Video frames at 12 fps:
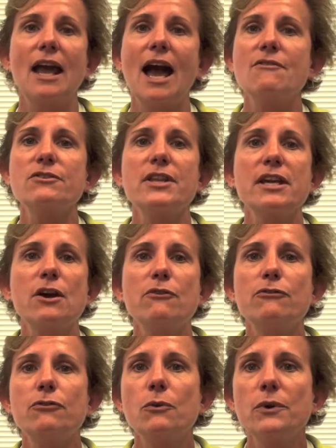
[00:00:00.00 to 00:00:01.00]
after they go
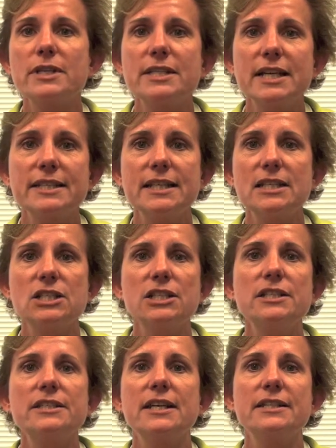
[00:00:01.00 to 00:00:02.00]
forward 6
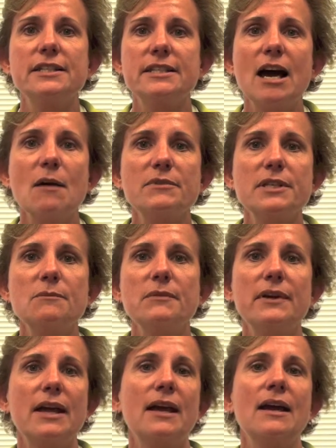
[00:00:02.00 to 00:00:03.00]
inches, it stops
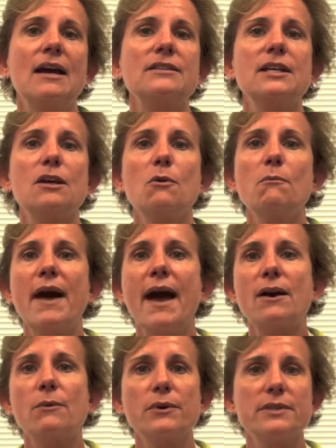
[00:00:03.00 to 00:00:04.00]
them. As they go
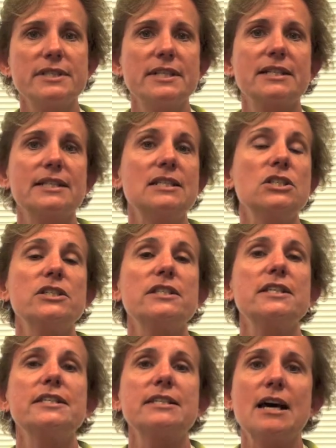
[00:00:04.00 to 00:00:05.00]
backwards 6 inches,
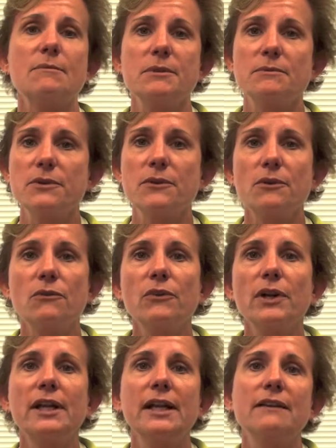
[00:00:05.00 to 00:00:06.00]
it stops them. So they're
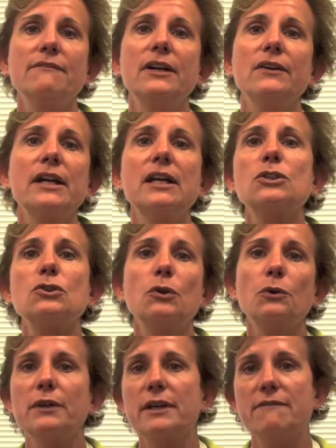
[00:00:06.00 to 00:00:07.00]
really in a very
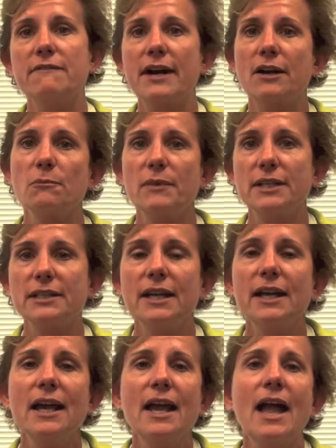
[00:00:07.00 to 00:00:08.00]
controlled environment.
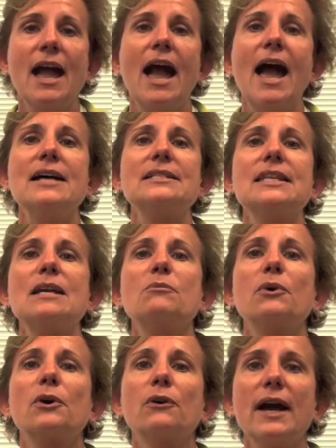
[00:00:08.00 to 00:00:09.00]
As they
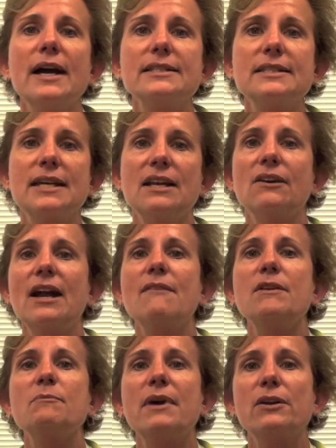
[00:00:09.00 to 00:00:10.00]
progress and are
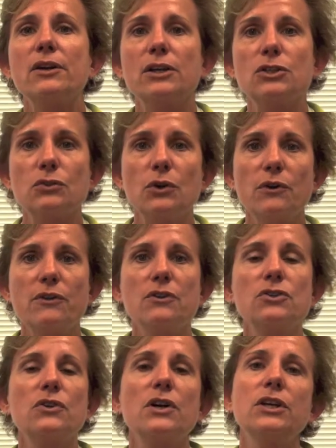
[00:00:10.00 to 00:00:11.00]
having better control of
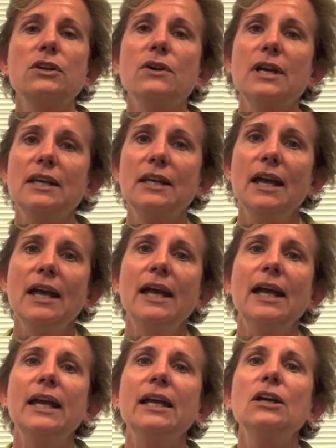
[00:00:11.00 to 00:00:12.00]
their trunk, you can
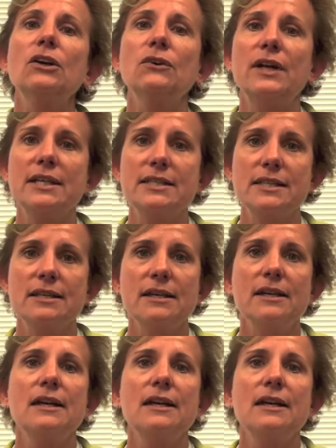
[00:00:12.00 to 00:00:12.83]
increase